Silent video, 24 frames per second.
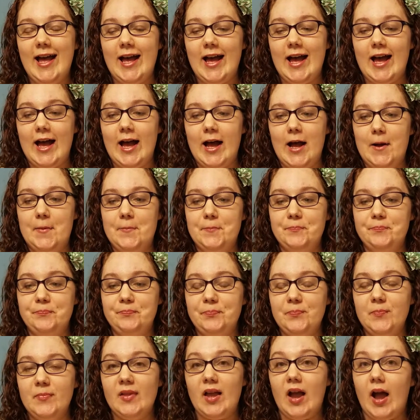
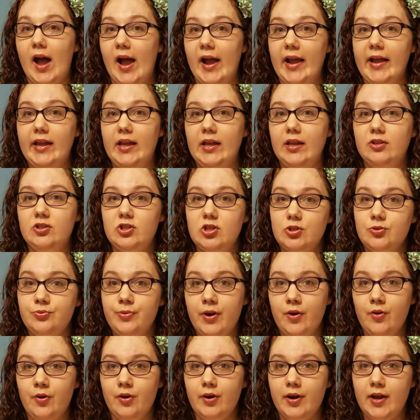um, I just
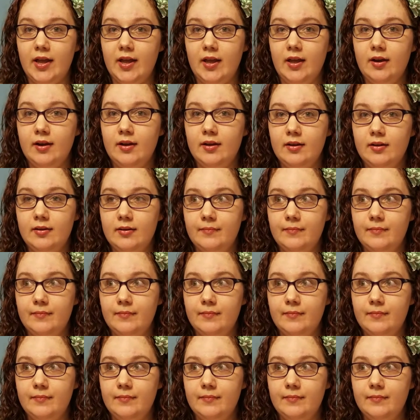recorded